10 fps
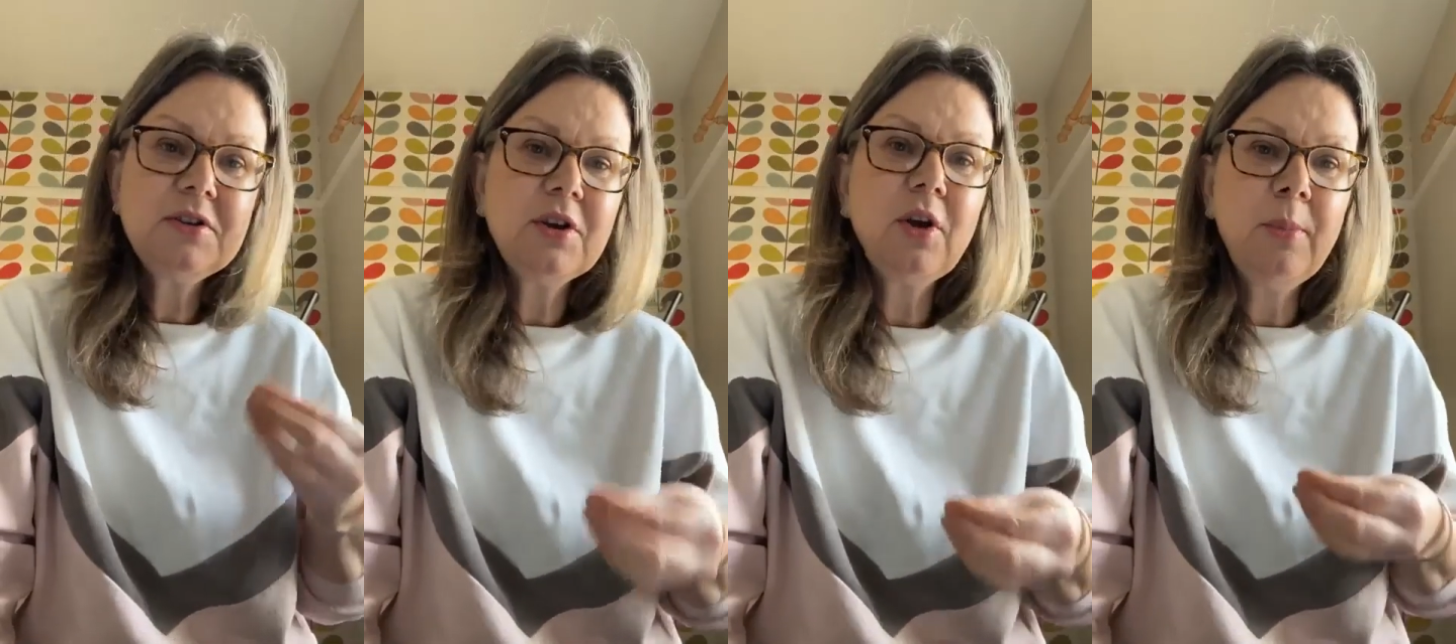
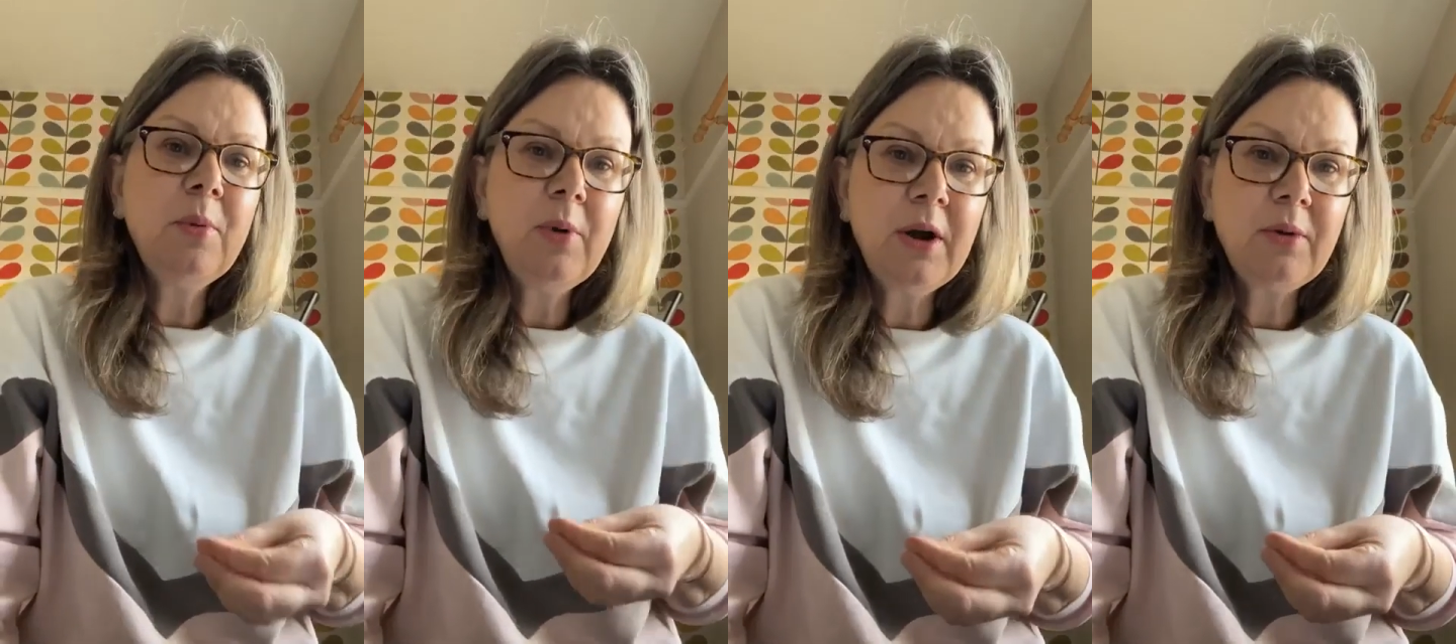to come
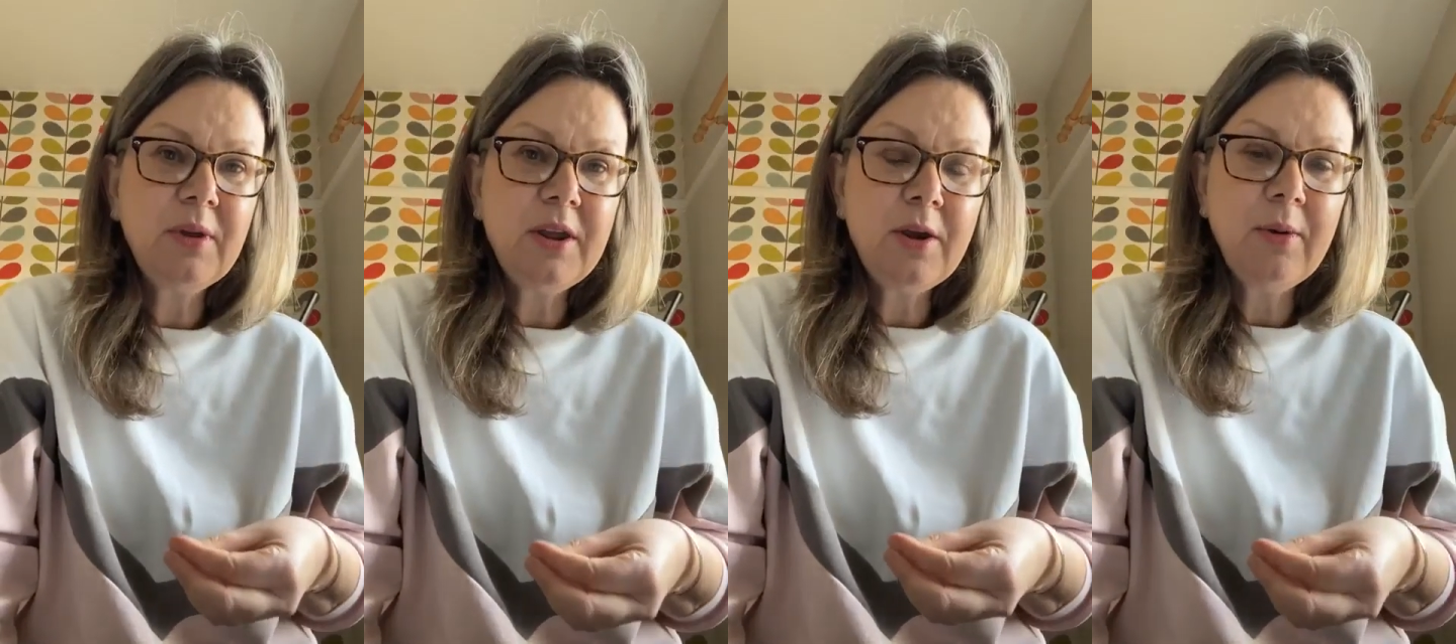and work
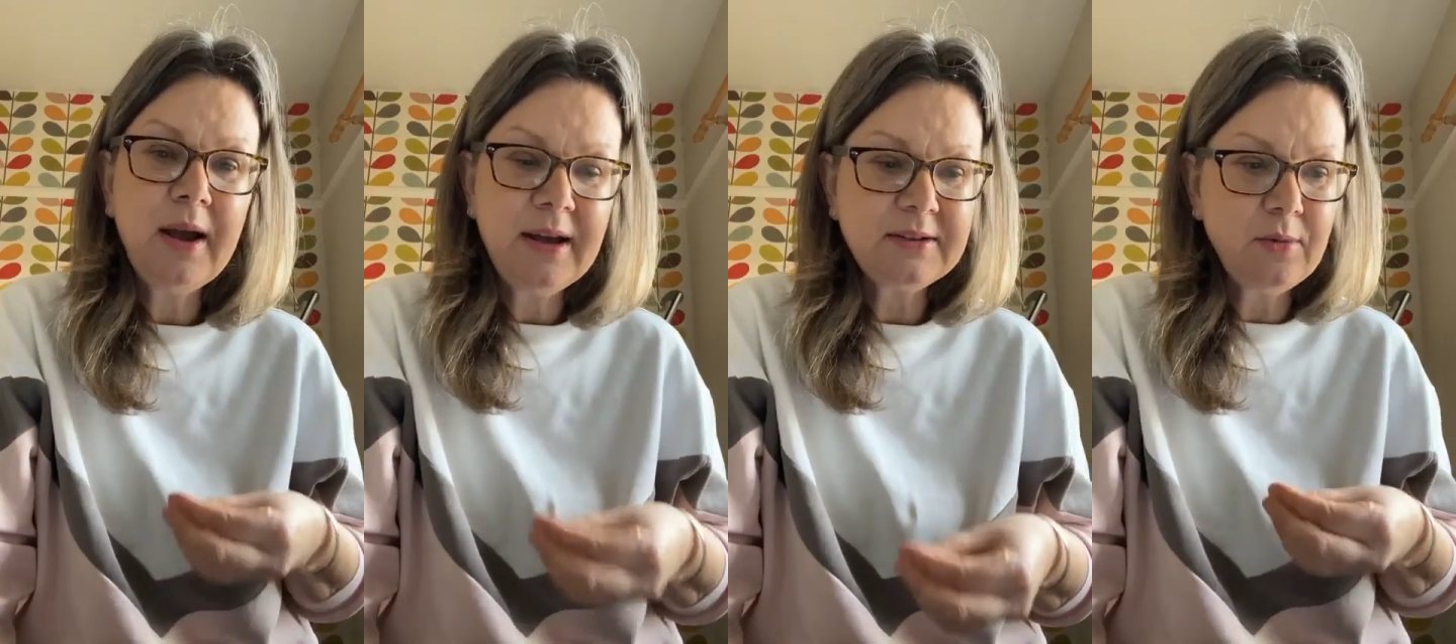with you
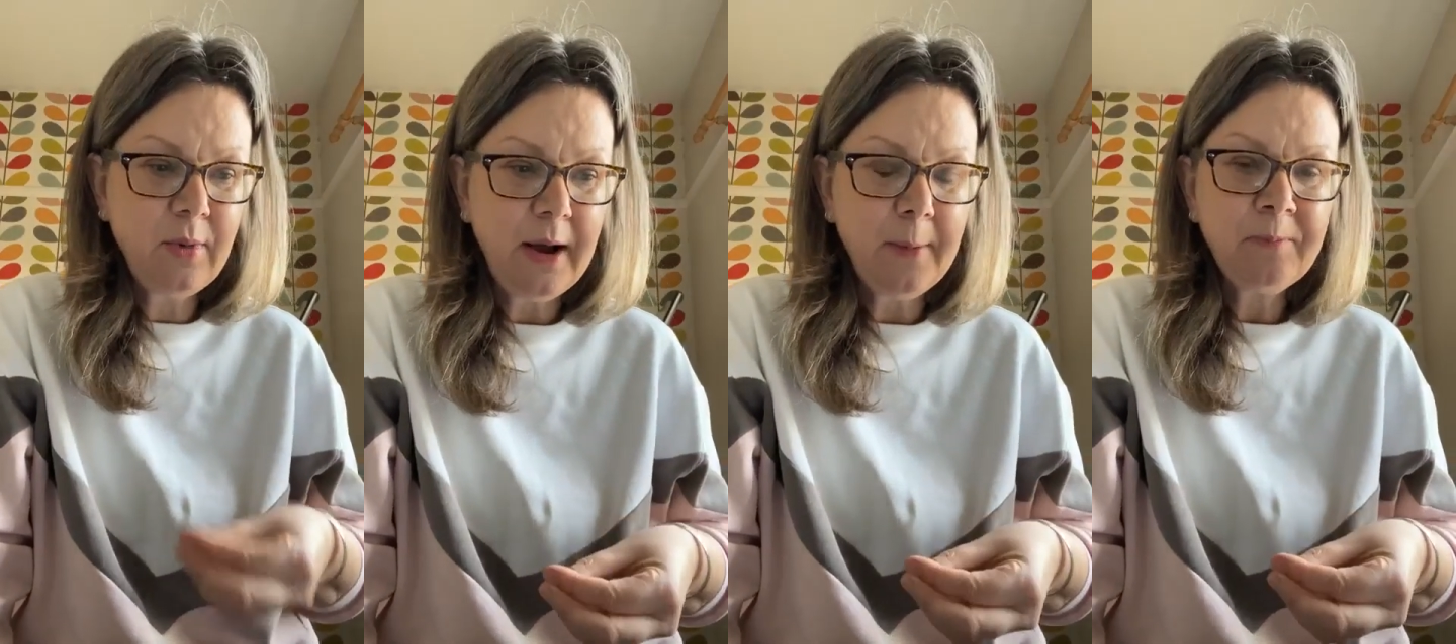as
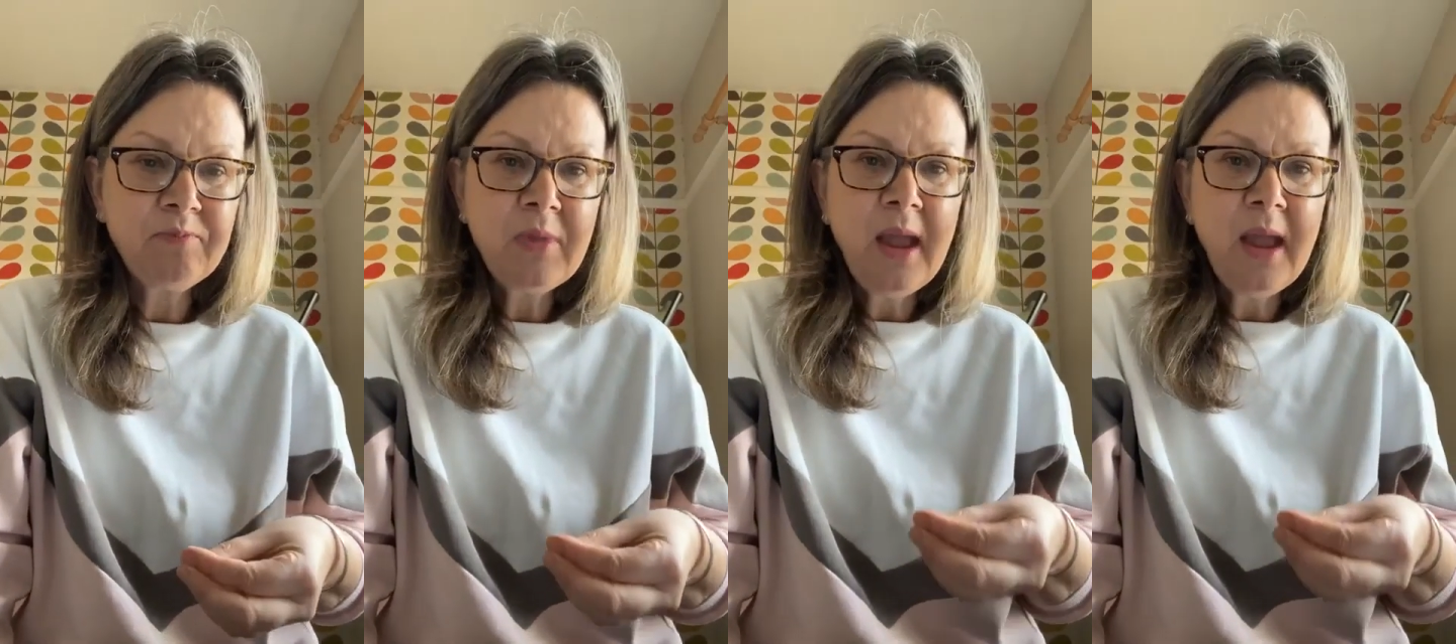well.